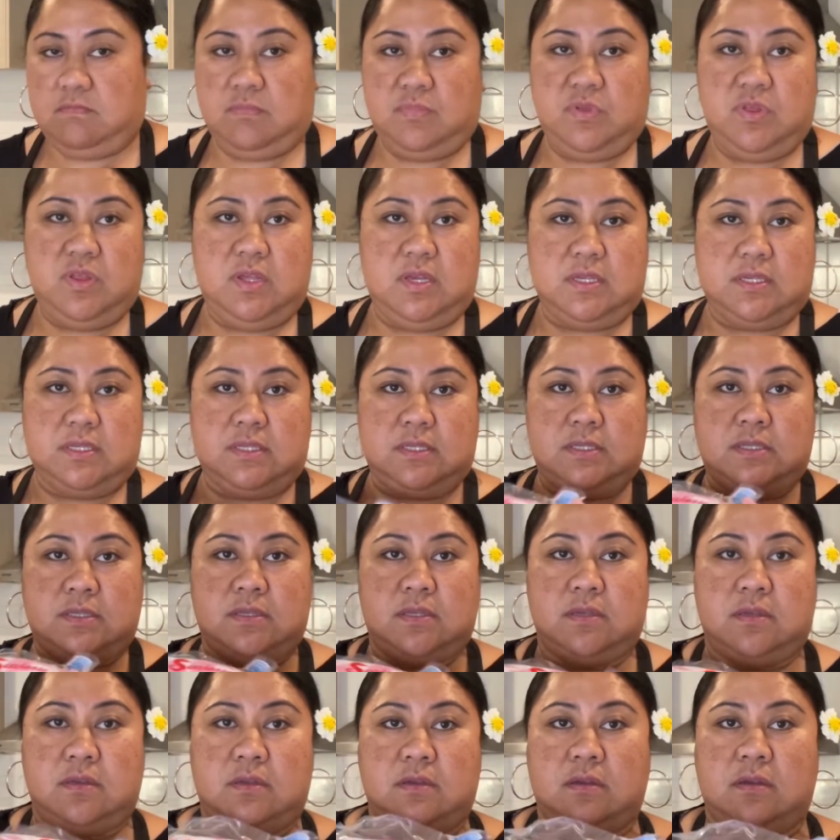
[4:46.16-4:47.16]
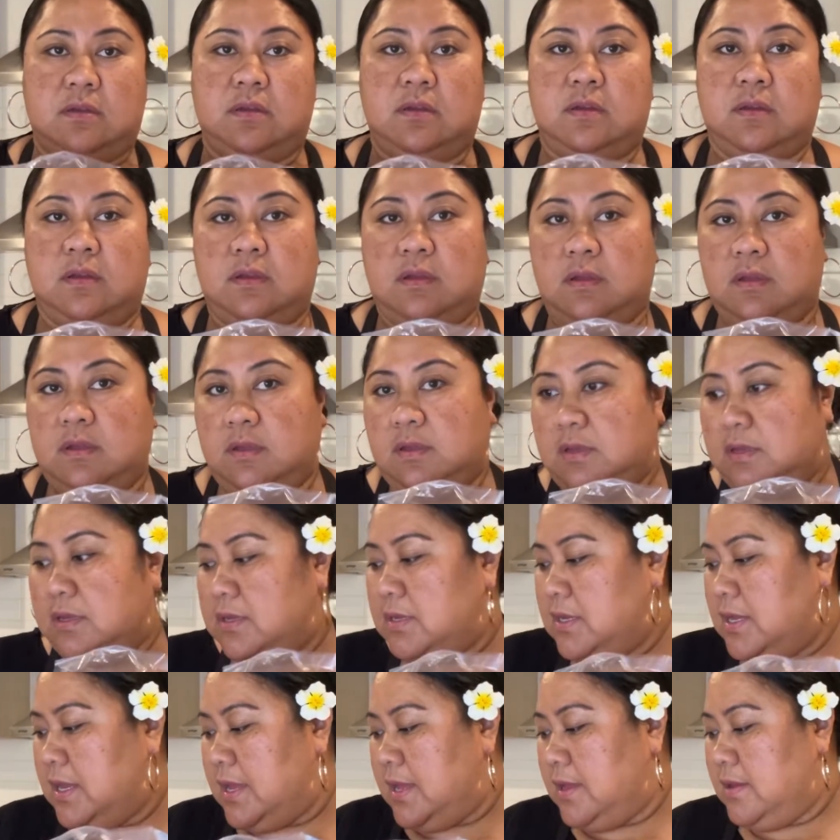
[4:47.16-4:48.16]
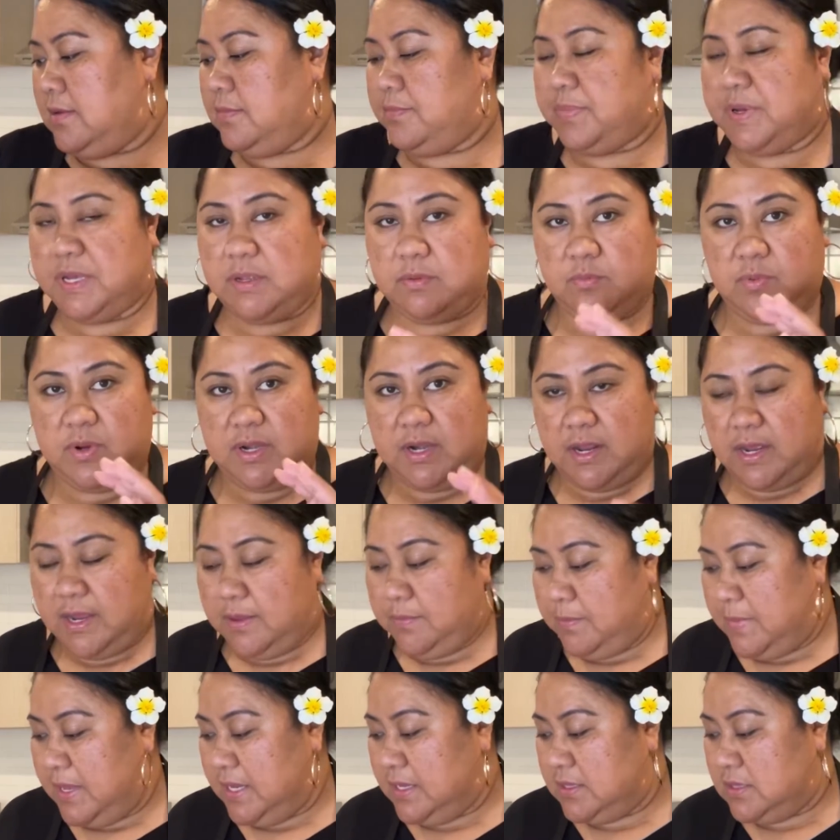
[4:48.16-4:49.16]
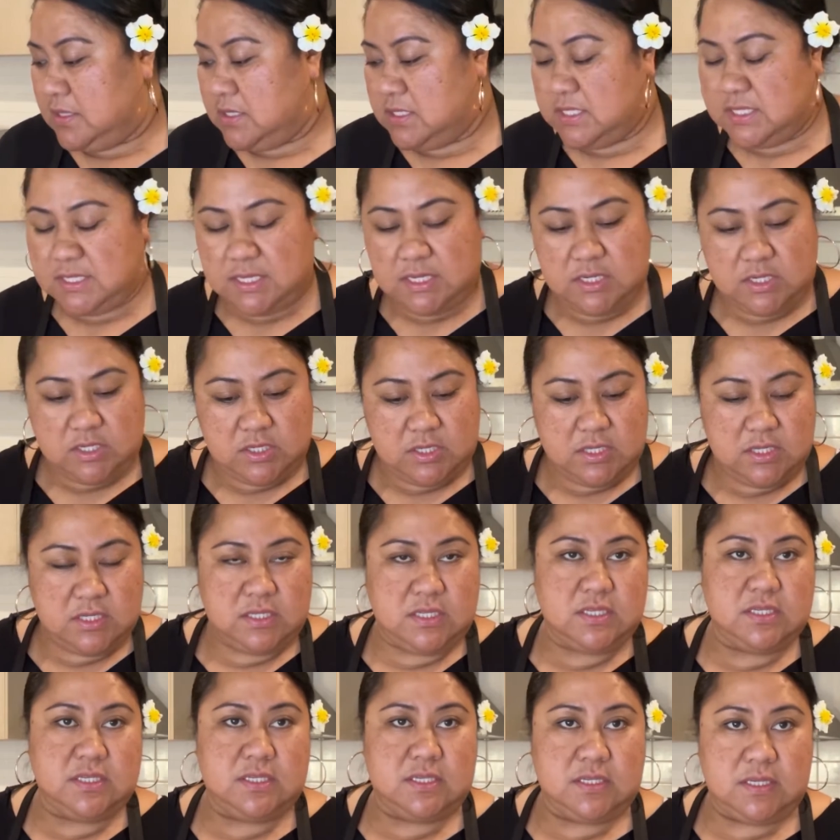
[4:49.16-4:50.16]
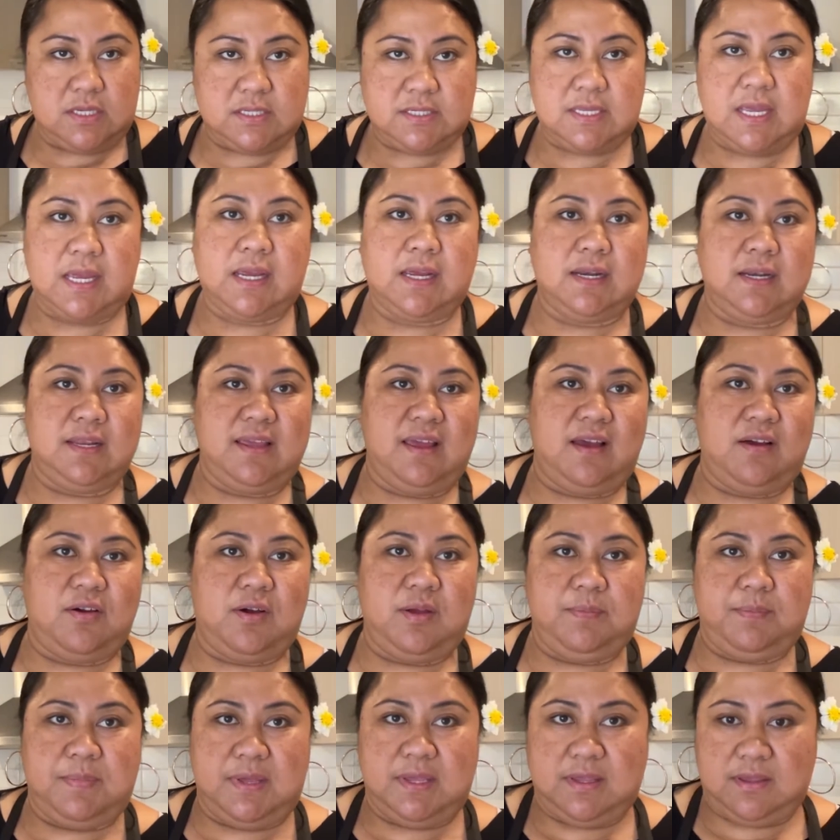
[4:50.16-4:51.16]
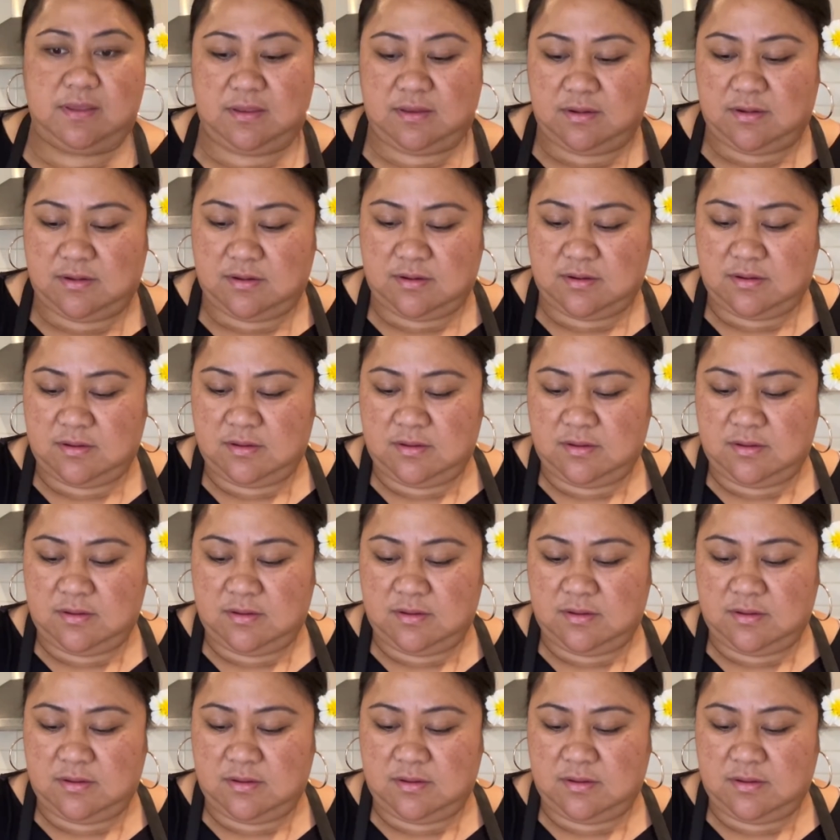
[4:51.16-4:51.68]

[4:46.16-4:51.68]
this. But when I make this dish, this is exactly how I make it.